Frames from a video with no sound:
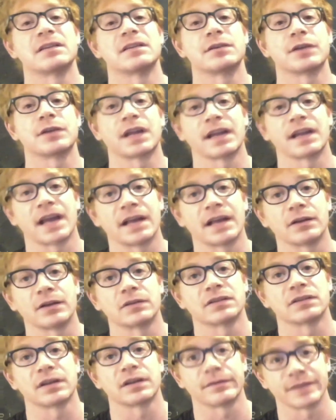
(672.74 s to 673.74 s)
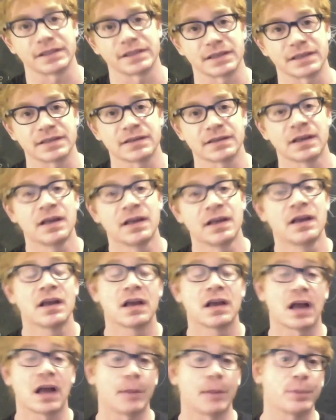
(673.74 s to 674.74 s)
can get on surfaces.
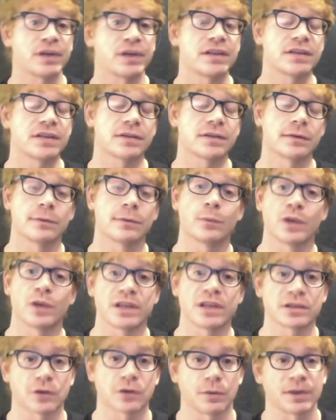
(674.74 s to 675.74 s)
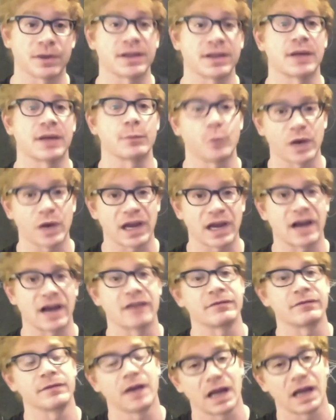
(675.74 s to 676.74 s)
And pretty soon we discovered that we
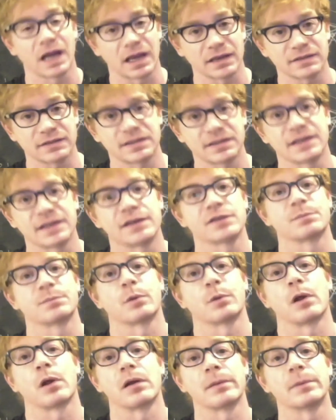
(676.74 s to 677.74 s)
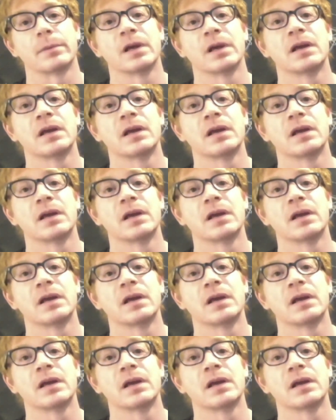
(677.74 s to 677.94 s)
have a serious problem.